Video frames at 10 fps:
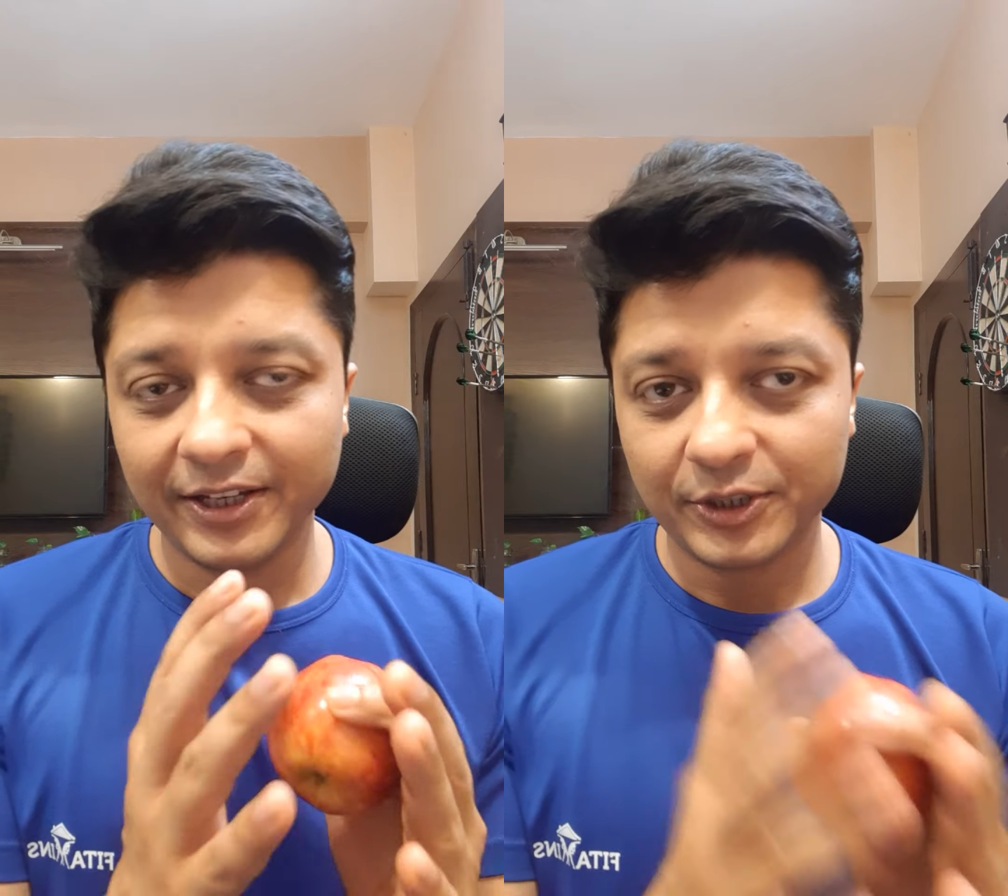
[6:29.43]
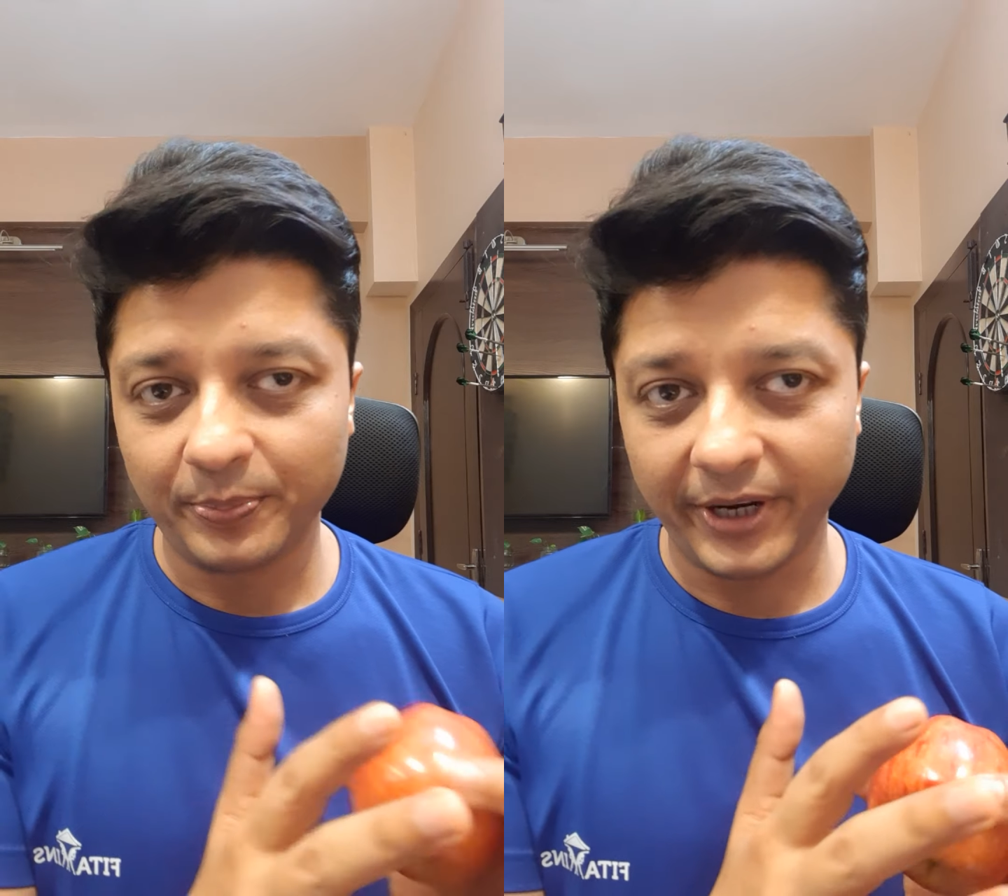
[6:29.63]

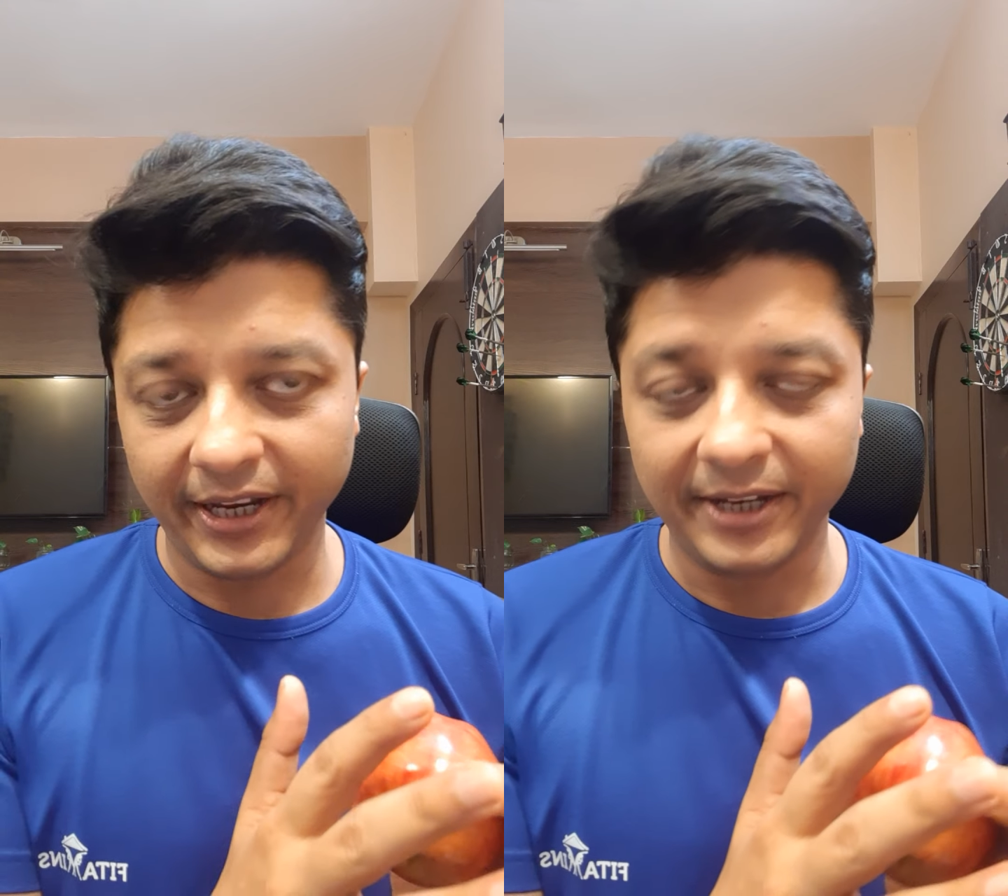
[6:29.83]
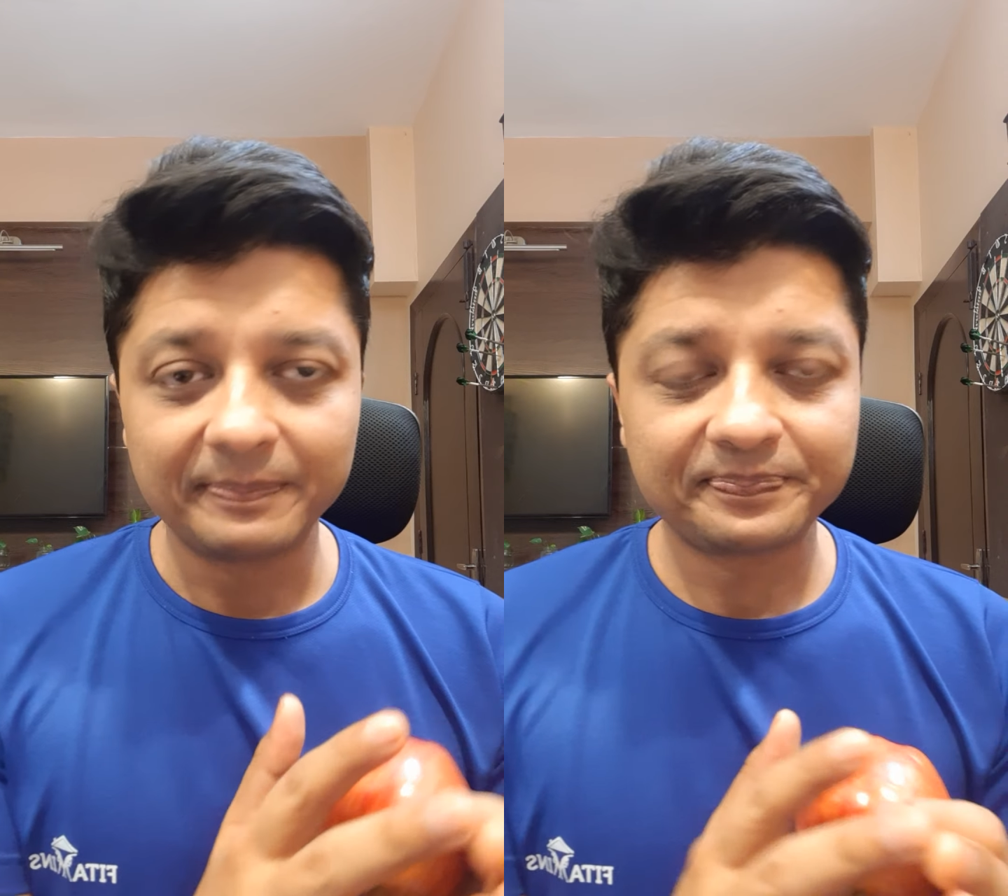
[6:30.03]

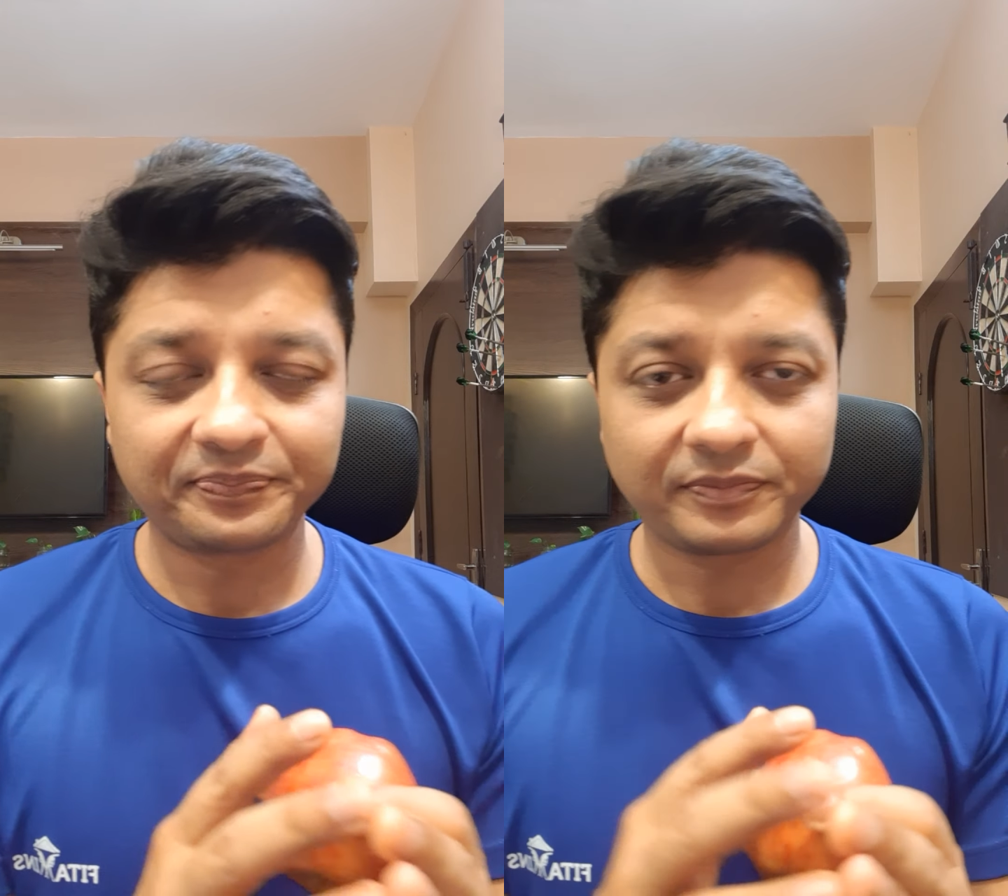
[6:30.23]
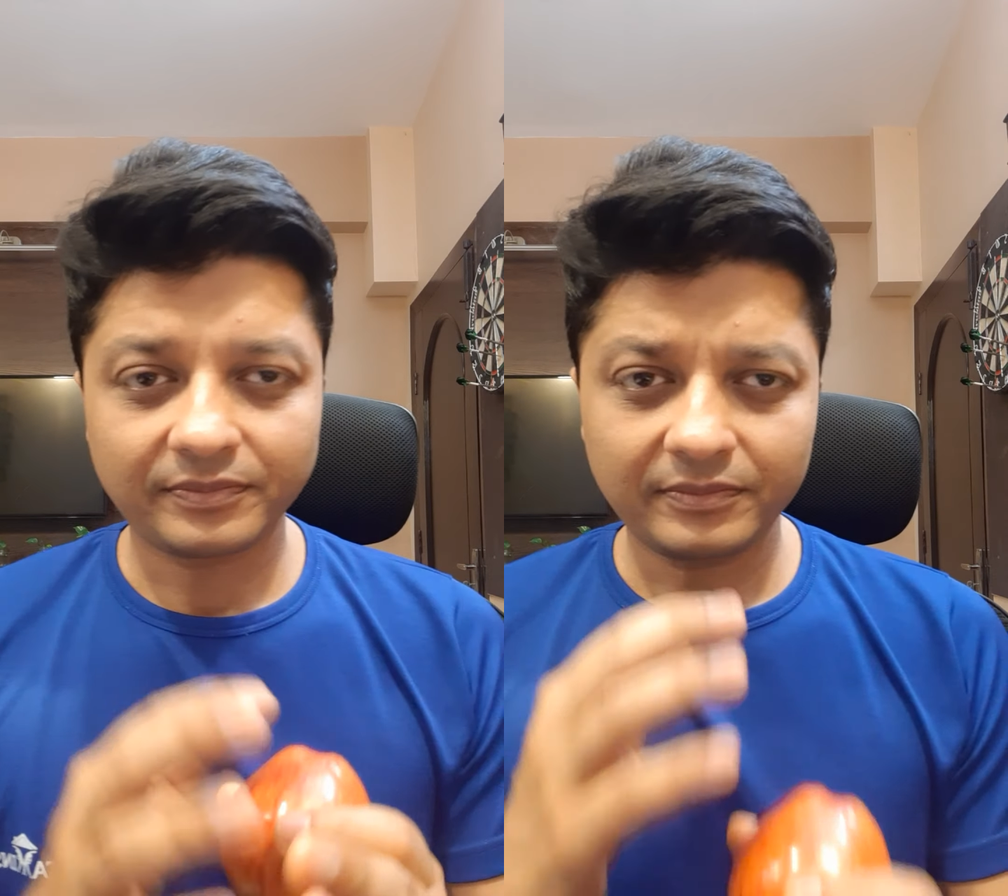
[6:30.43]
spree.